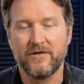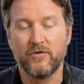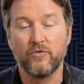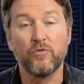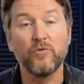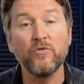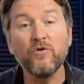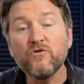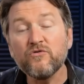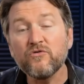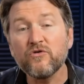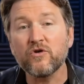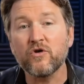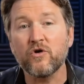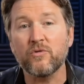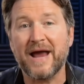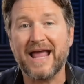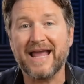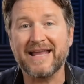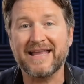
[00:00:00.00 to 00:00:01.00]
Remove
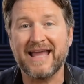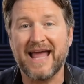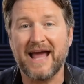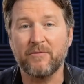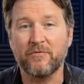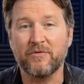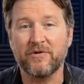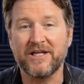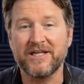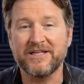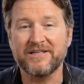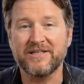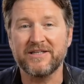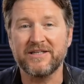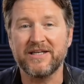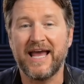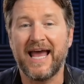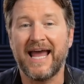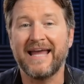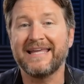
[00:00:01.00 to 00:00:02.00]
chromatic
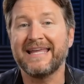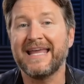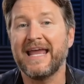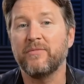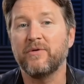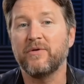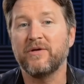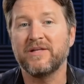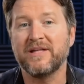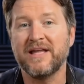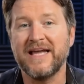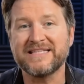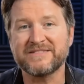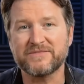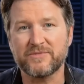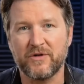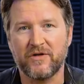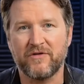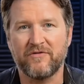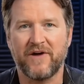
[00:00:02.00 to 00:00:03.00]
aberration and enable
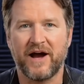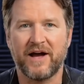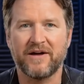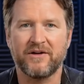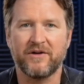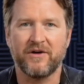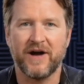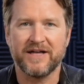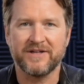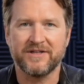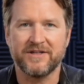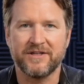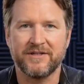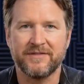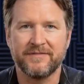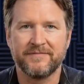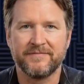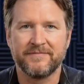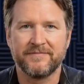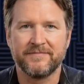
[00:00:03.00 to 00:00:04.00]
lens profile correction.